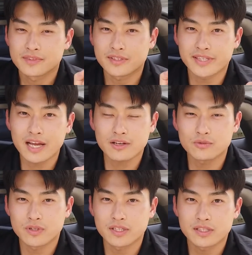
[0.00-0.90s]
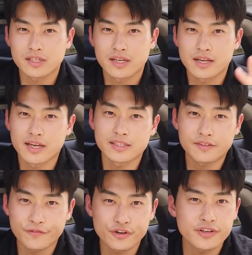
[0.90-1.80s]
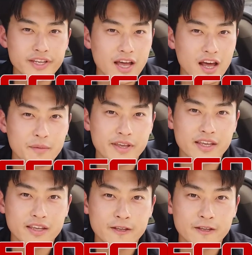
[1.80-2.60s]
The second one is fuel economy.